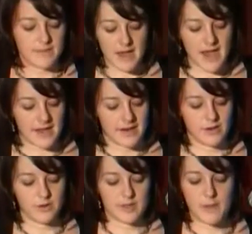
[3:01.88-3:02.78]
man
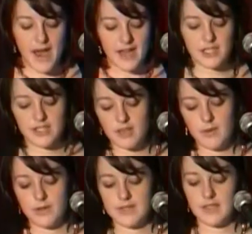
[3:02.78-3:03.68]
who's passionate
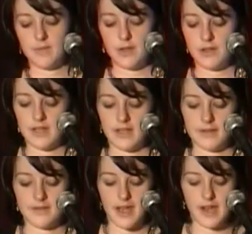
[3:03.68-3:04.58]
about his
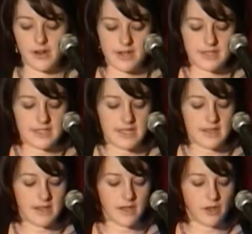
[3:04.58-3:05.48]
community, Agri has
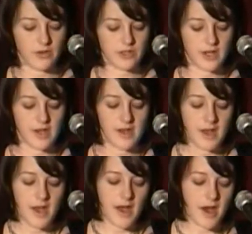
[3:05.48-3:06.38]
seen the Ugunja
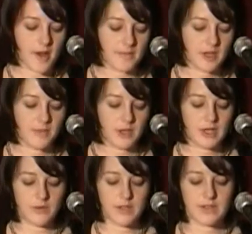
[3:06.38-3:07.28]

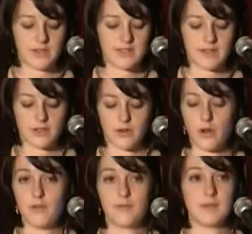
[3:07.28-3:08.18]
Community Resource Center
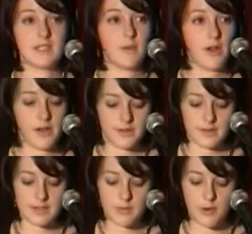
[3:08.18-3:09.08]
grow from a small
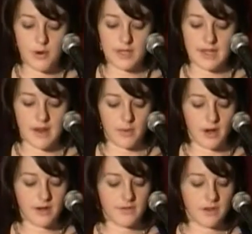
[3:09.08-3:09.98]
support
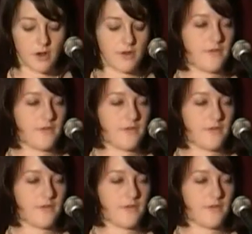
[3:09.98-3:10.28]
network for local